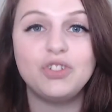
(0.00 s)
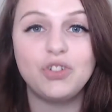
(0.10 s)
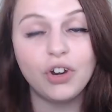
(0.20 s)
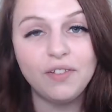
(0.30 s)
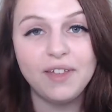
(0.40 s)

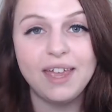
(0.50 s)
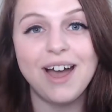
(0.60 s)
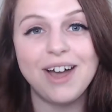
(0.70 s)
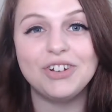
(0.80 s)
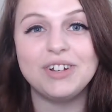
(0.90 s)
journaling
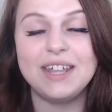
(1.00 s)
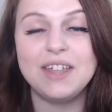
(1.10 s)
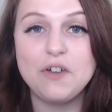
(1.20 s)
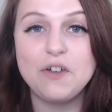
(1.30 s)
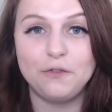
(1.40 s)

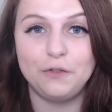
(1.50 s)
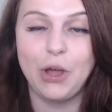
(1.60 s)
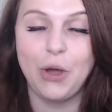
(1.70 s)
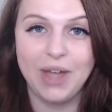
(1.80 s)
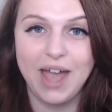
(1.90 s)
underneath the
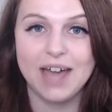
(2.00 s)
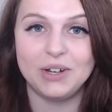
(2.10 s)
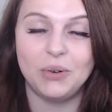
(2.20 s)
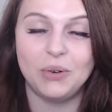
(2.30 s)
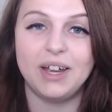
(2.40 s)
flow
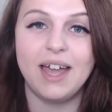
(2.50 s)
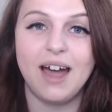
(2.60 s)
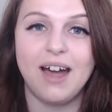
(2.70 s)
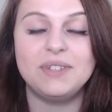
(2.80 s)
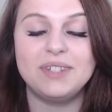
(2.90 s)
category
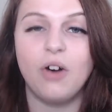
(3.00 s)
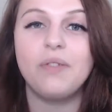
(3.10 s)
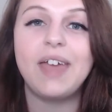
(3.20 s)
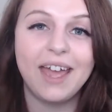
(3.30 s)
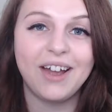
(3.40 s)
of
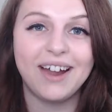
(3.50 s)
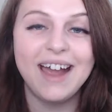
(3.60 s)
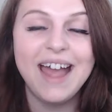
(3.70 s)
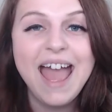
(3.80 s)
self-care.